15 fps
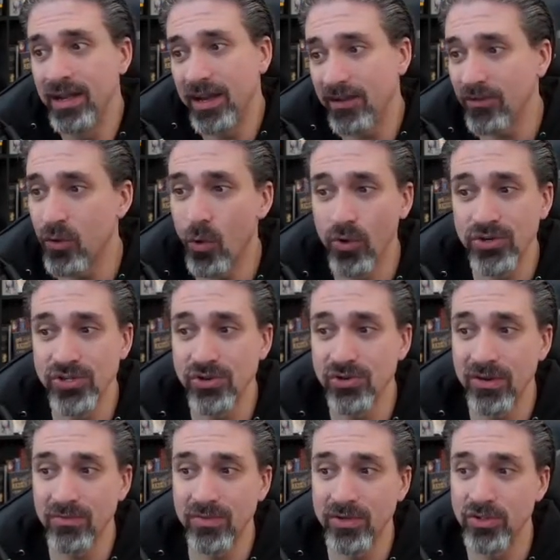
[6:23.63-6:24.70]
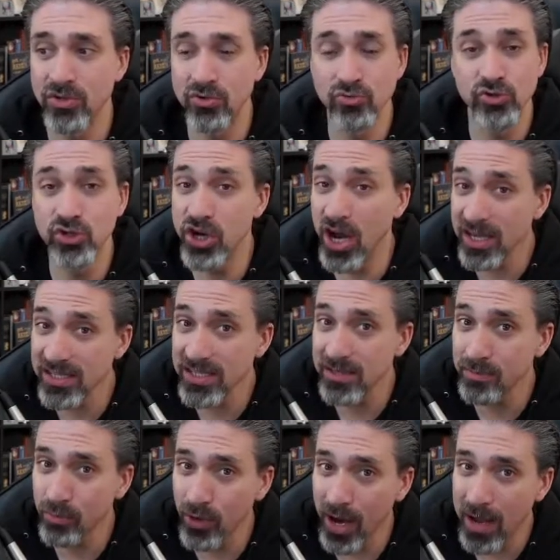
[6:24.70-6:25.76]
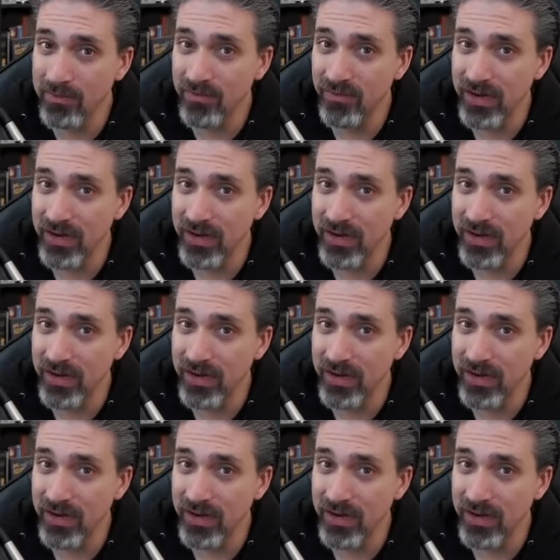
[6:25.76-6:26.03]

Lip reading: And of course, you can do just the Prime